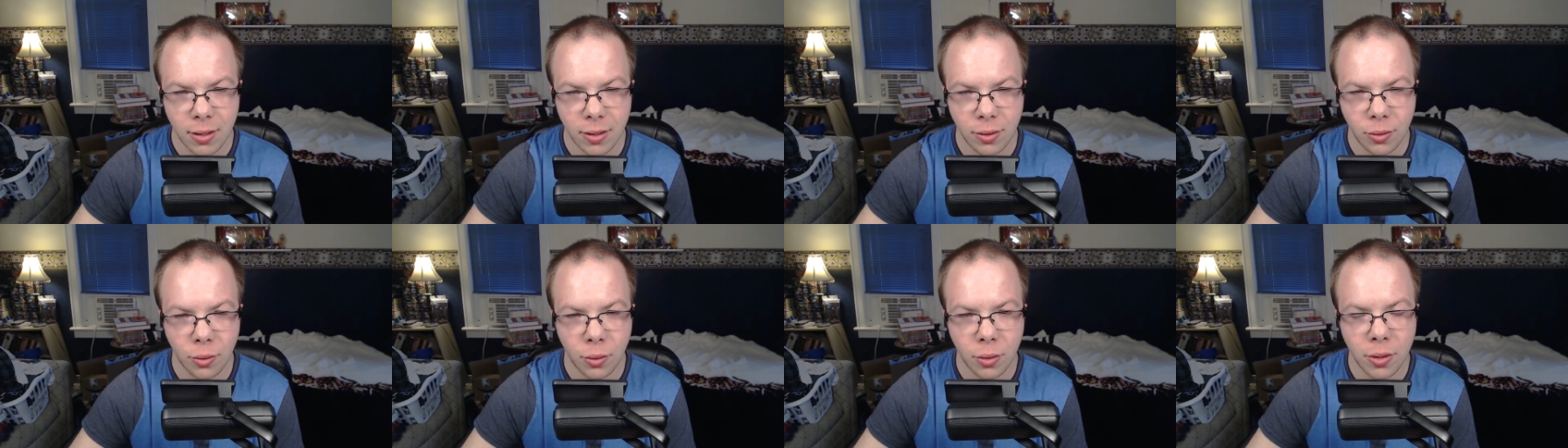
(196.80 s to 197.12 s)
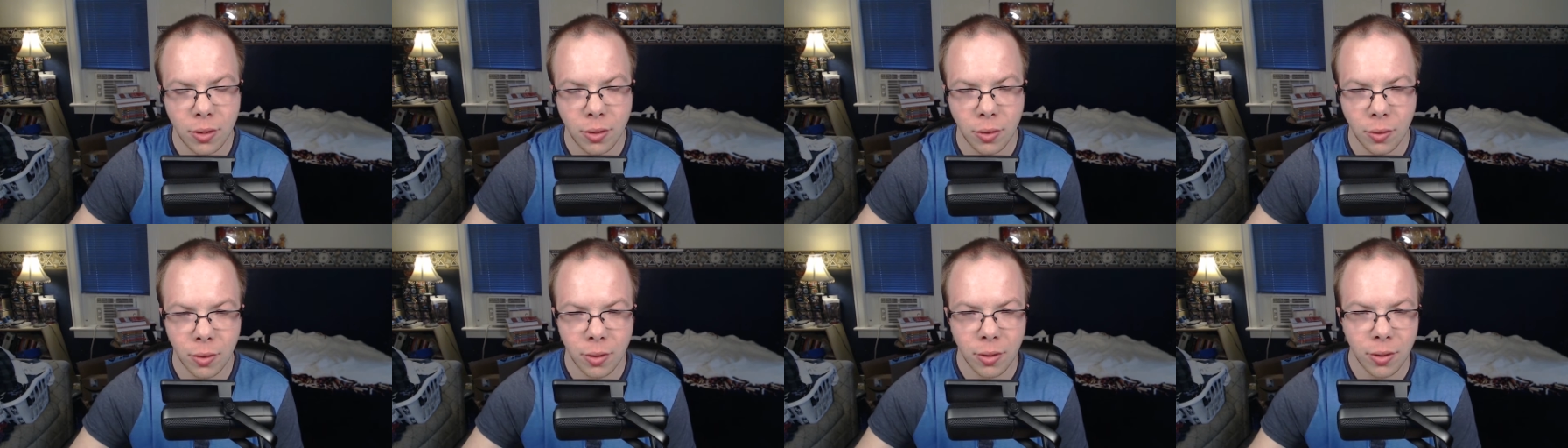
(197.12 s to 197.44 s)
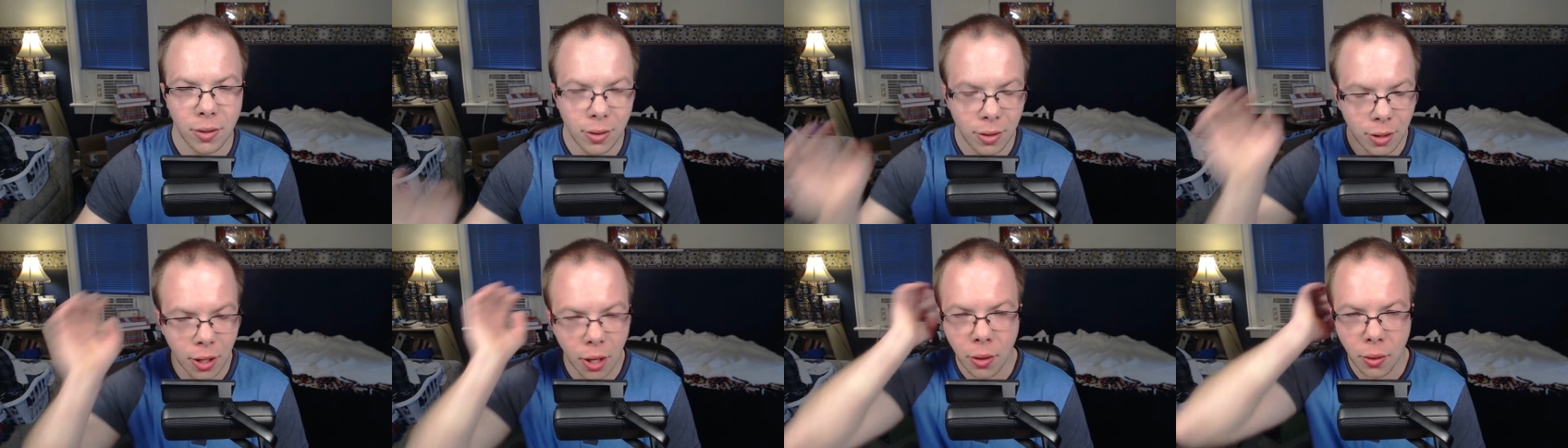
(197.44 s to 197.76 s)
Lord
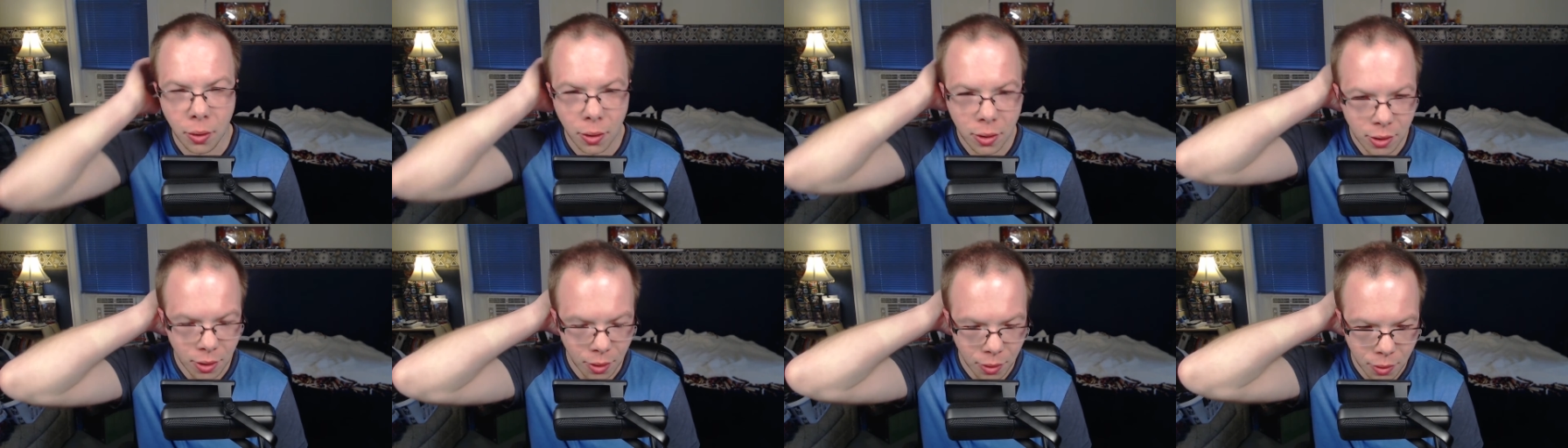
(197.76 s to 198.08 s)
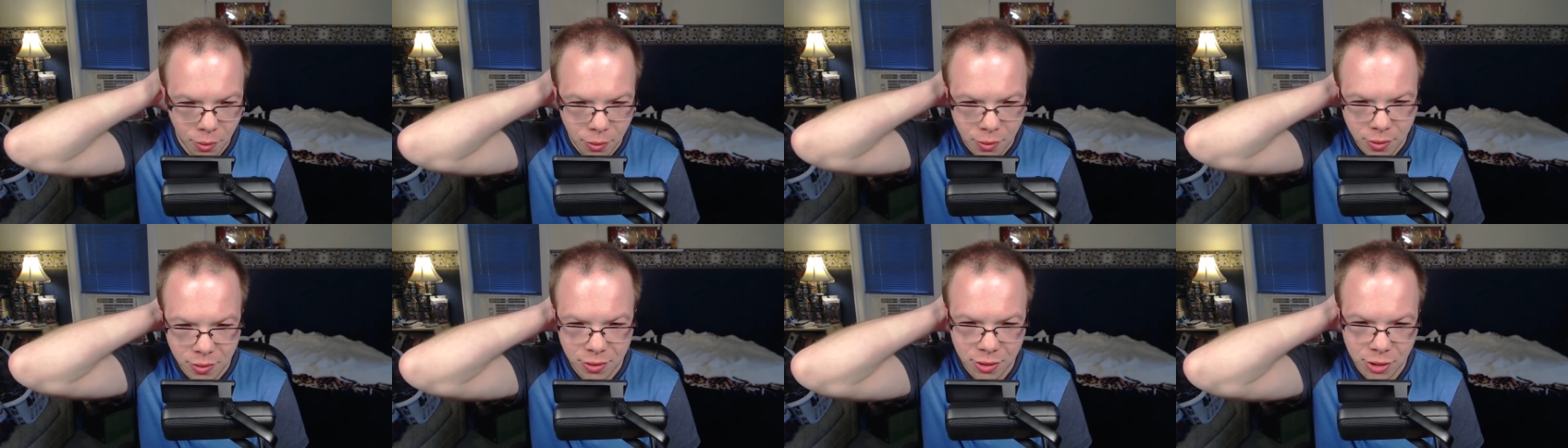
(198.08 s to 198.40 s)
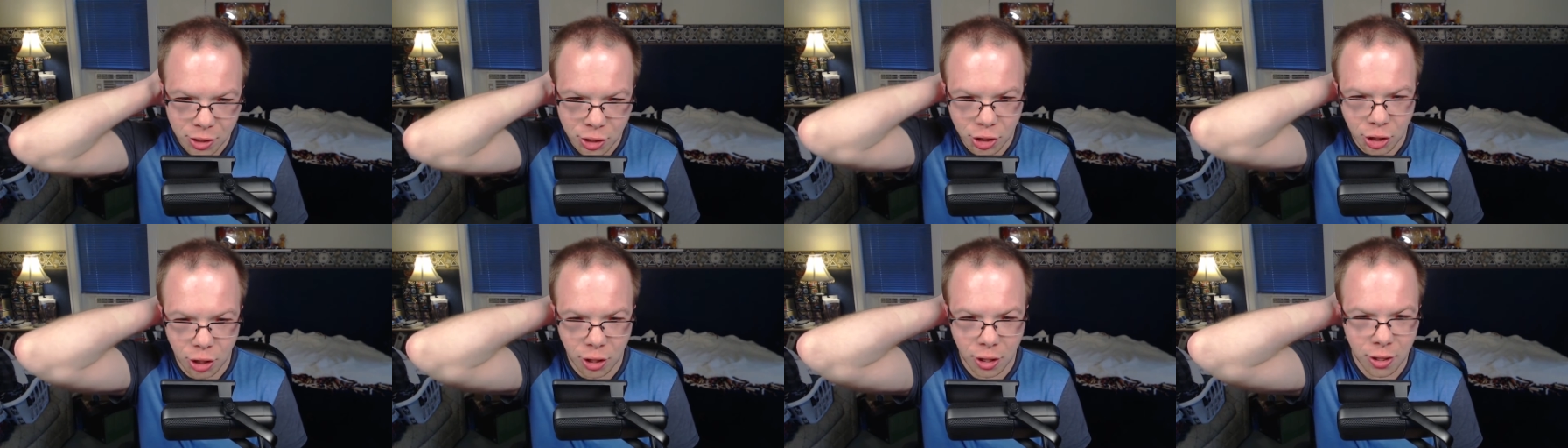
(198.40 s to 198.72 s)
Lord
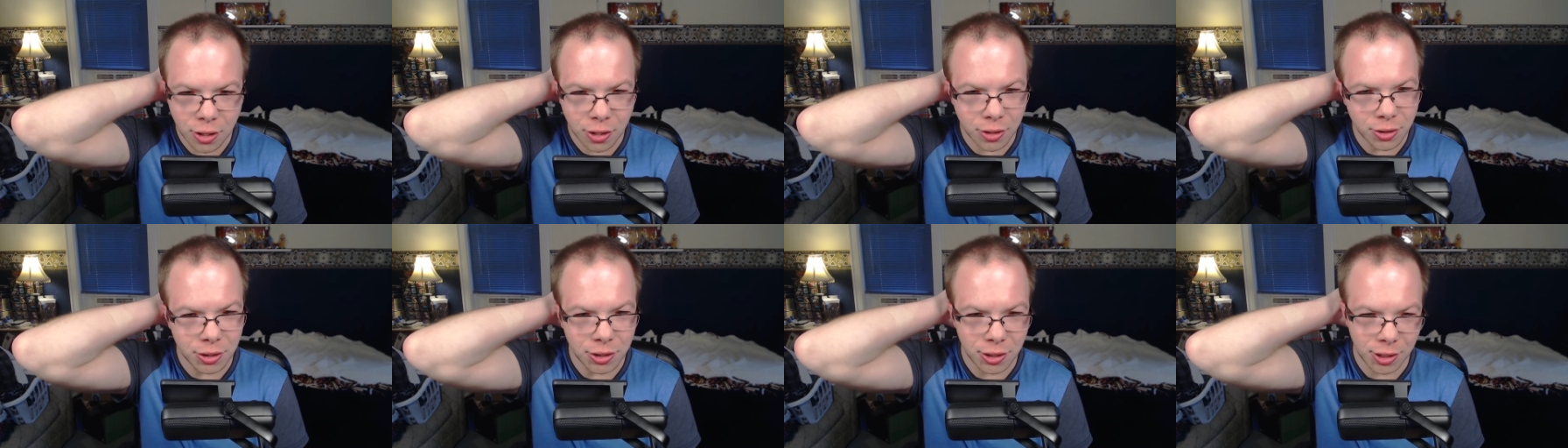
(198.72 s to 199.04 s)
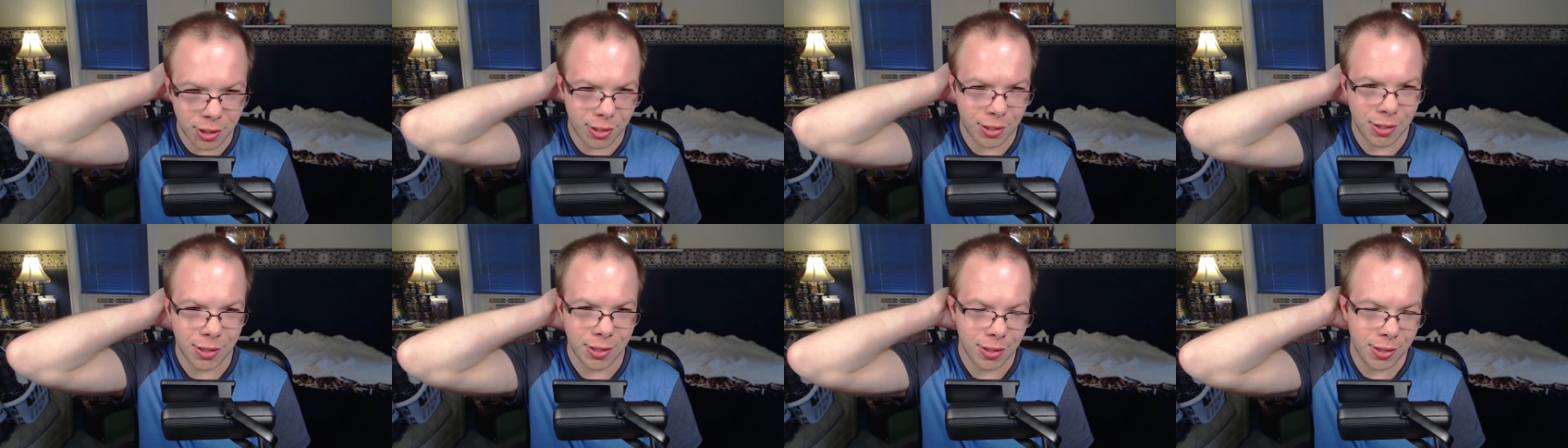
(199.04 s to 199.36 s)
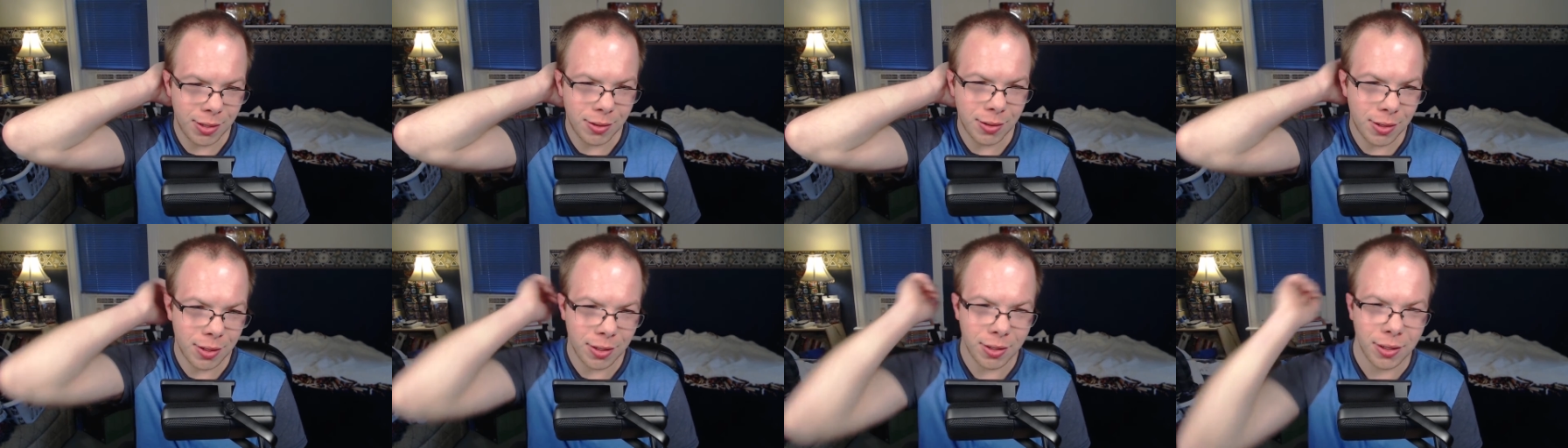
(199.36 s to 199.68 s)
Oden's journal.
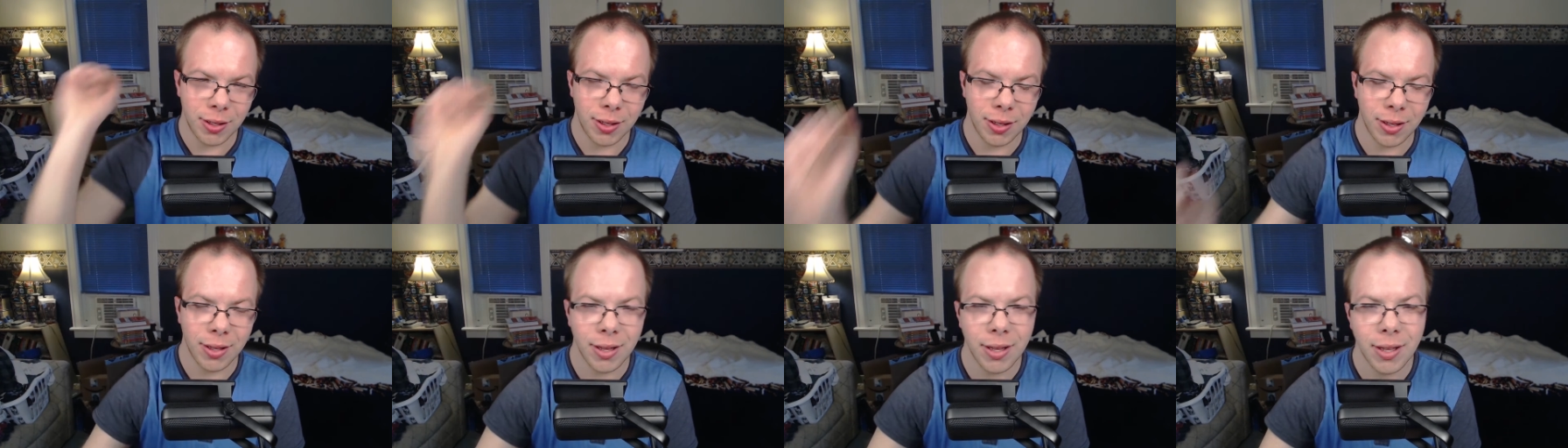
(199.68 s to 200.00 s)
Mm-hmm.